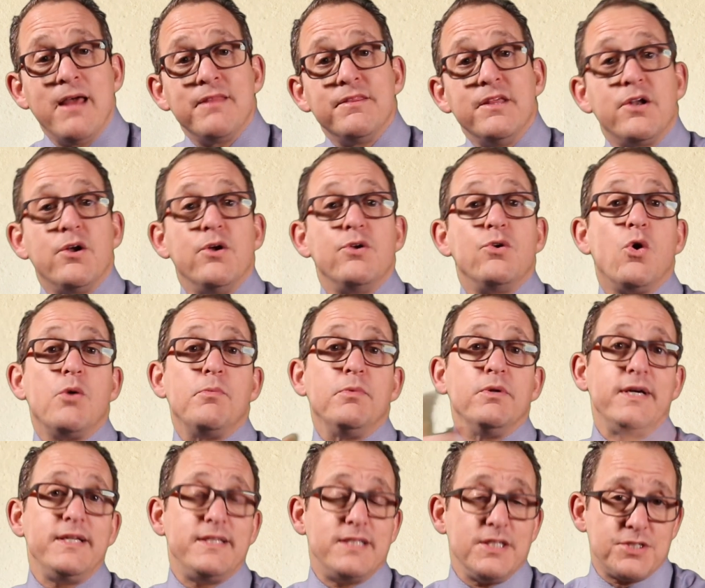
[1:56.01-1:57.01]
that are
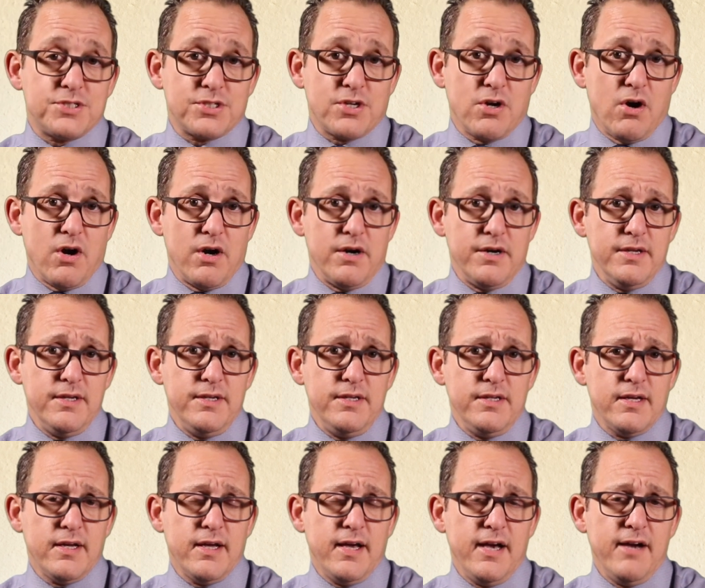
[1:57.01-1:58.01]
normally discarded
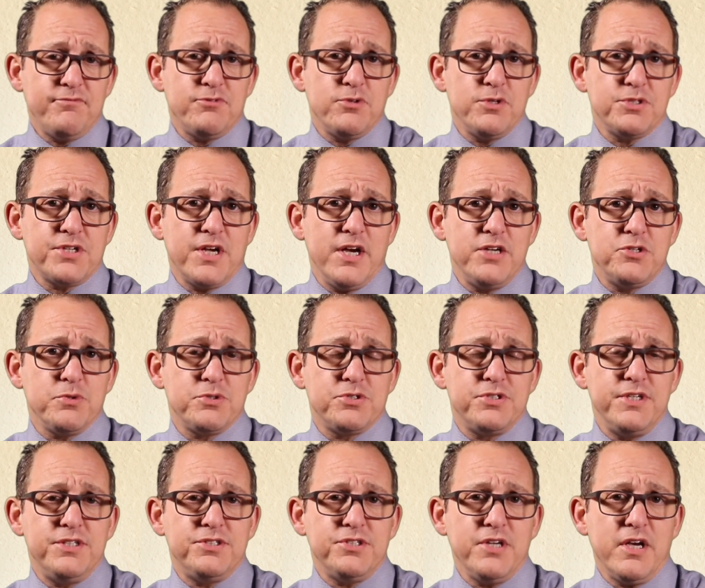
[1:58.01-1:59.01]
after a scheduled
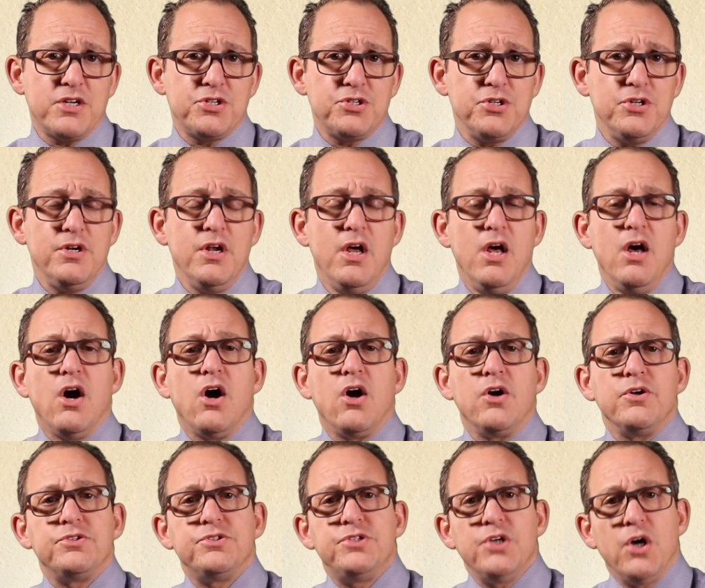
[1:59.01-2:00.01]
C-section,
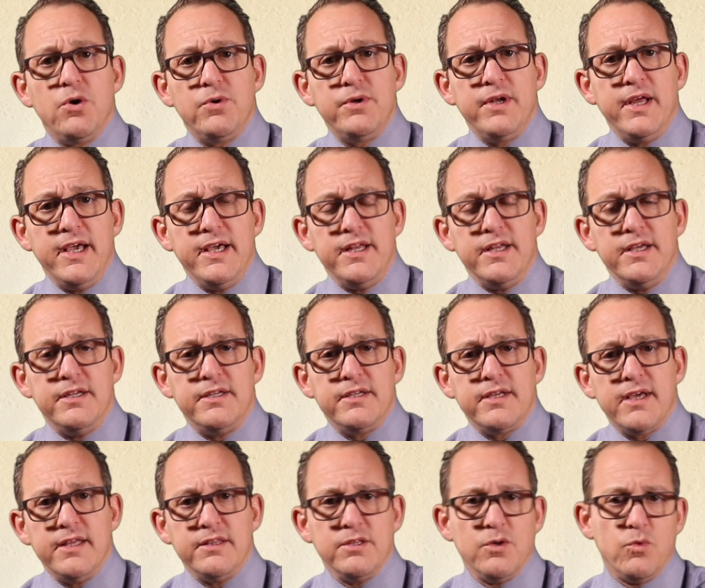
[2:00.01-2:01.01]
are donated,
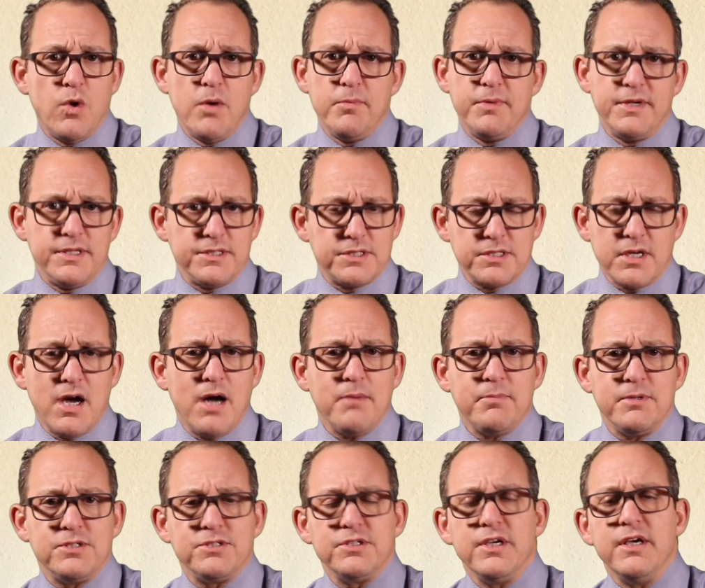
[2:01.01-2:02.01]
and the woman is
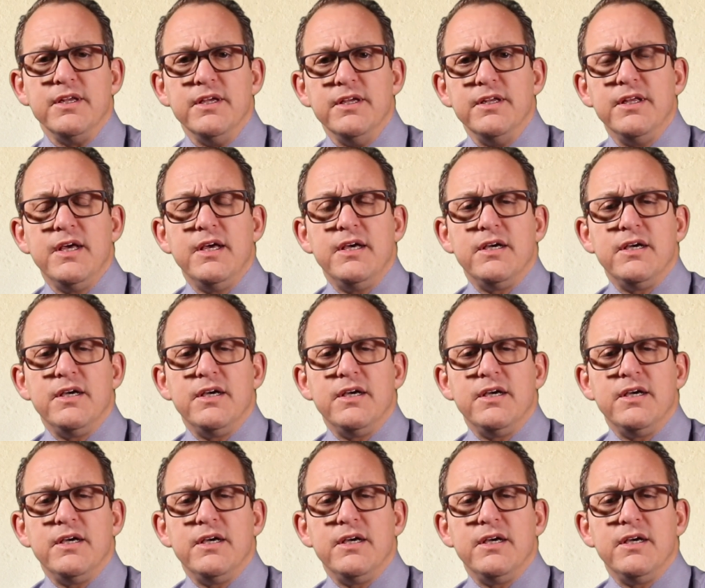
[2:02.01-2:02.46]
compensated